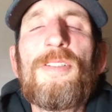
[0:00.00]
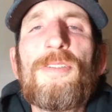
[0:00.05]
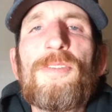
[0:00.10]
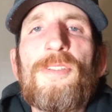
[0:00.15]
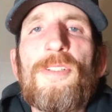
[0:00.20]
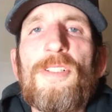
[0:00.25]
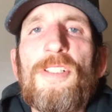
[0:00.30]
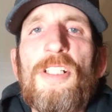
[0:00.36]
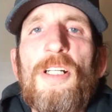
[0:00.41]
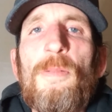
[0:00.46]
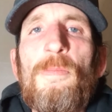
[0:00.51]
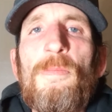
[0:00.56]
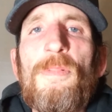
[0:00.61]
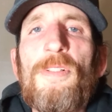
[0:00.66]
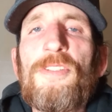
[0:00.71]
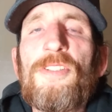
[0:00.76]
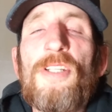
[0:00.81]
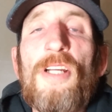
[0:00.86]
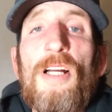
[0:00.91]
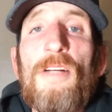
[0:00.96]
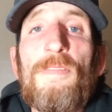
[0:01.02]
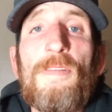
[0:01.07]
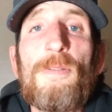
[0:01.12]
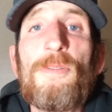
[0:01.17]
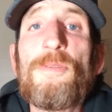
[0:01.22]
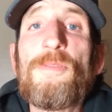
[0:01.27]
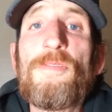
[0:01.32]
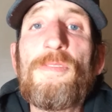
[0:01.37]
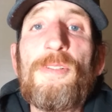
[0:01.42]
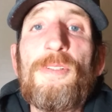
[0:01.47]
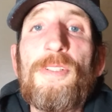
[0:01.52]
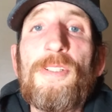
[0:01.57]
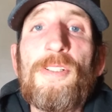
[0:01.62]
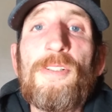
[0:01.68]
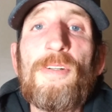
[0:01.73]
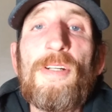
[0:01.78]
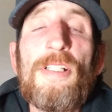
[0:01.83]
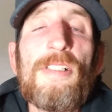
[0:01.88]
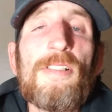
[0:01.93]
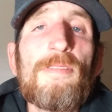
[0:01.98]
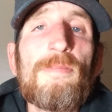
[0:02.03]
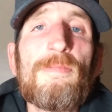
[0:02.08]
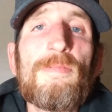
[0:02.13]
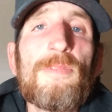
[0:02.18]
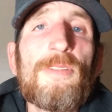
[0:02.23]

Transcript: took a couple months off, I was feeling great.